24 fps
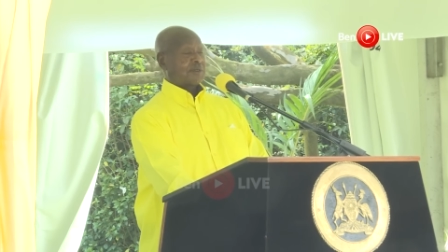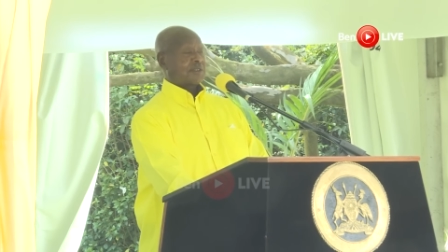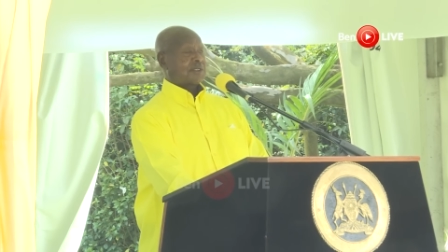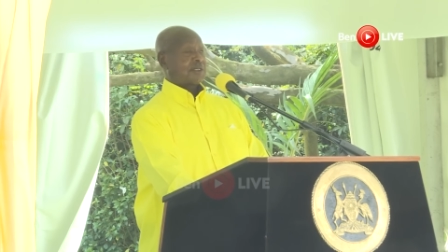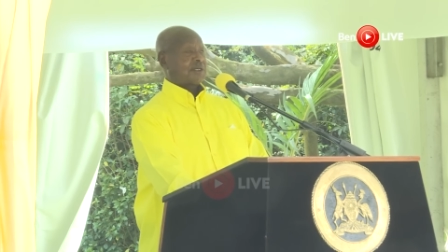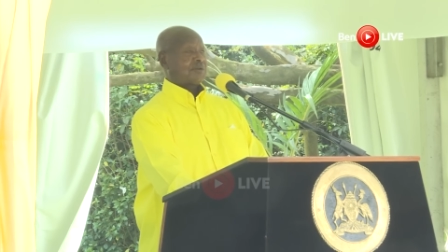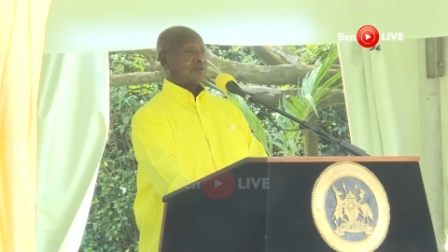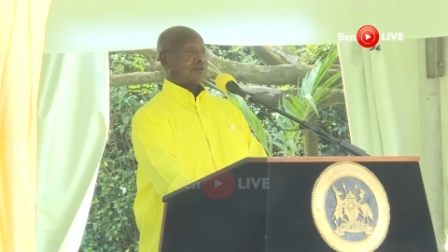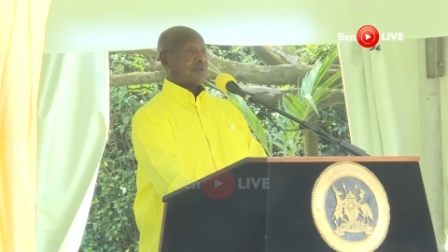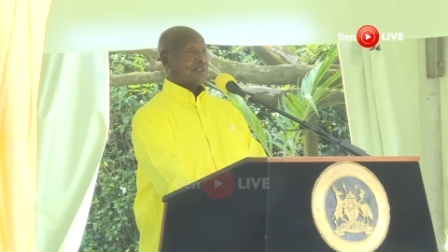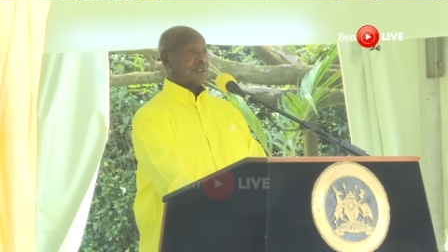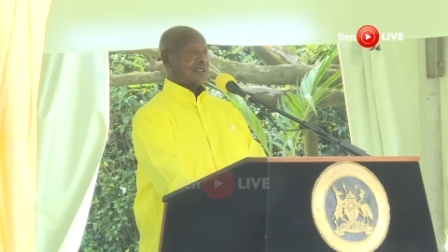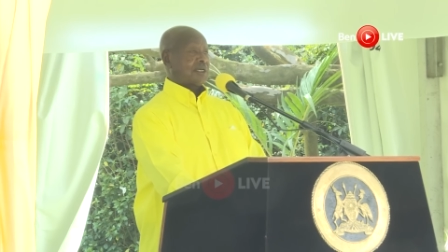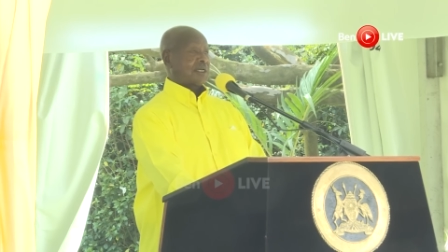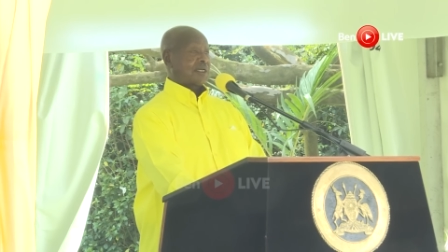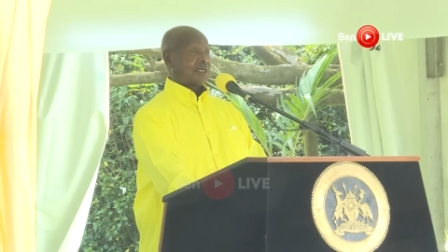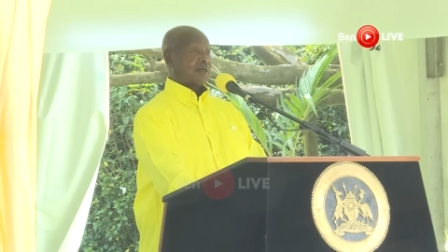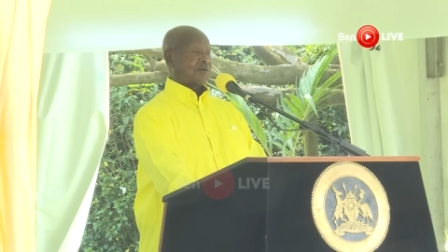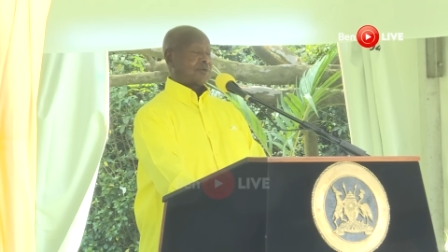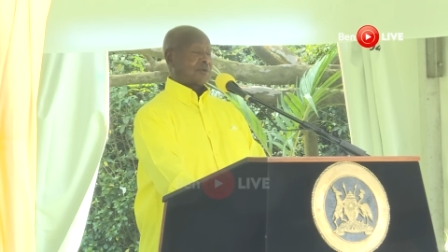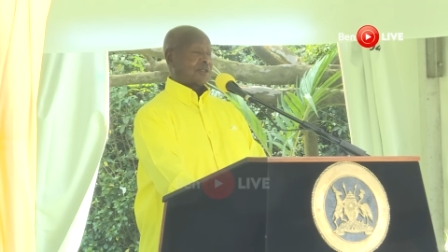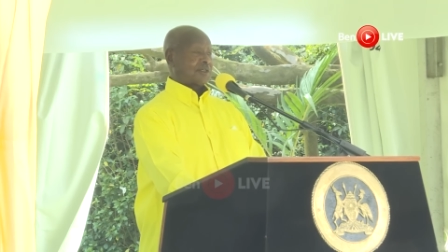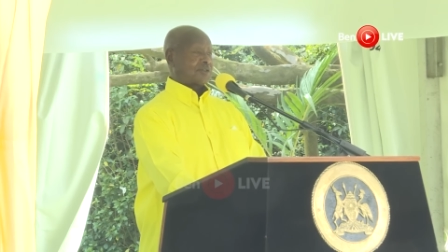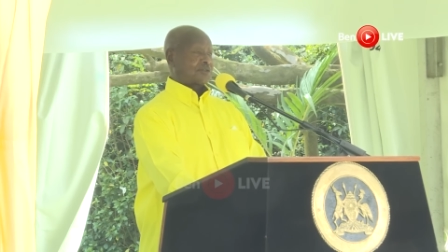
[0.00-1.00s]
and down, he
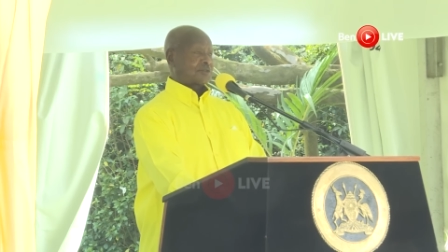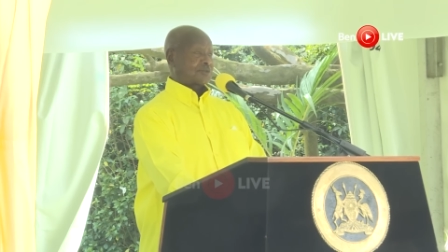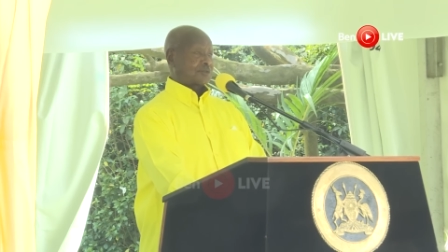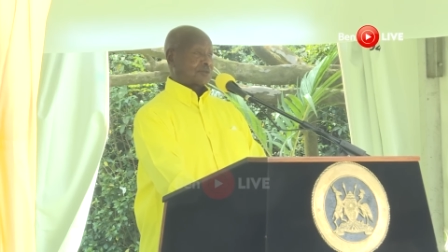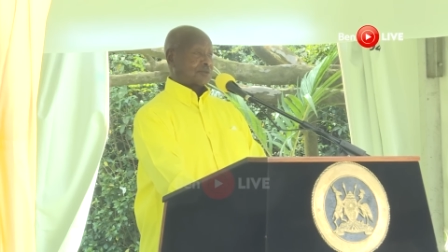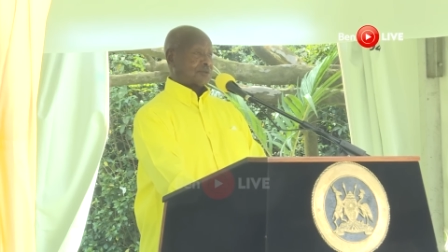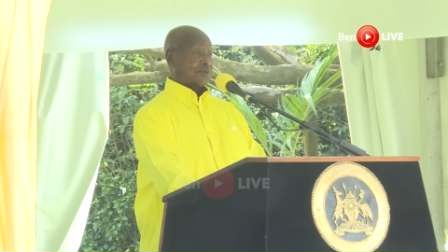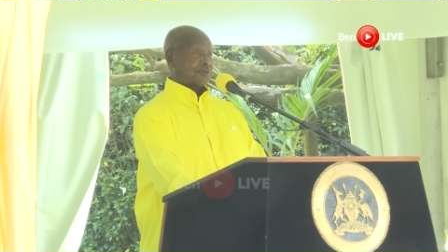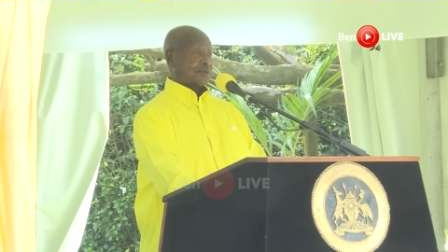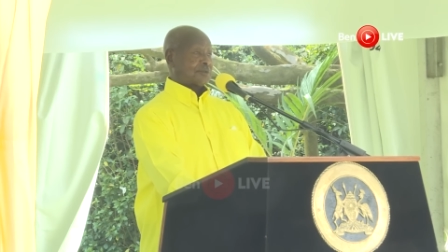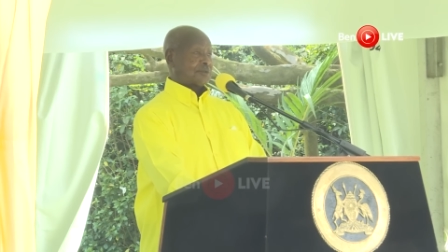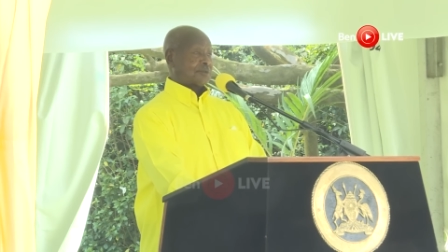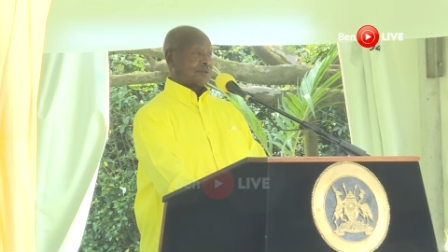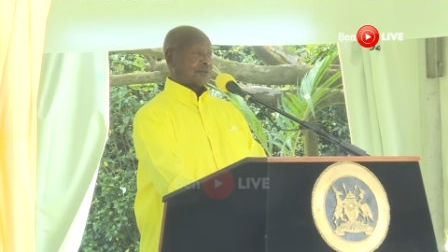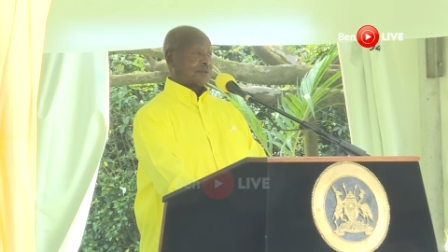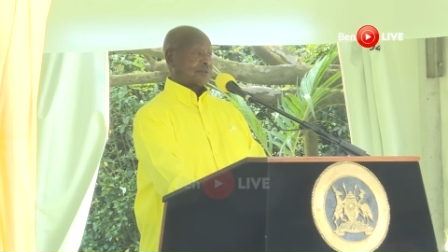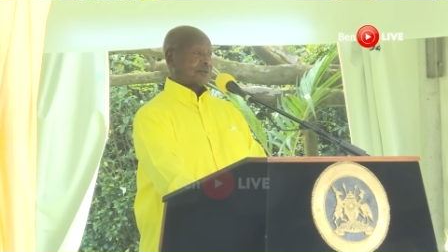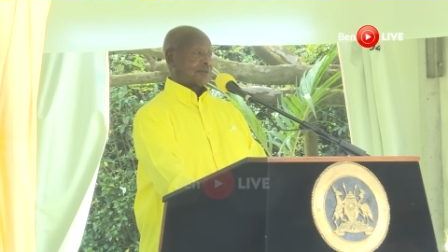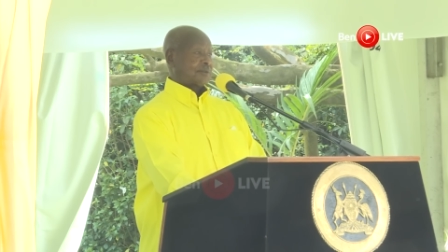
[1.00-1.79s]
allowed us to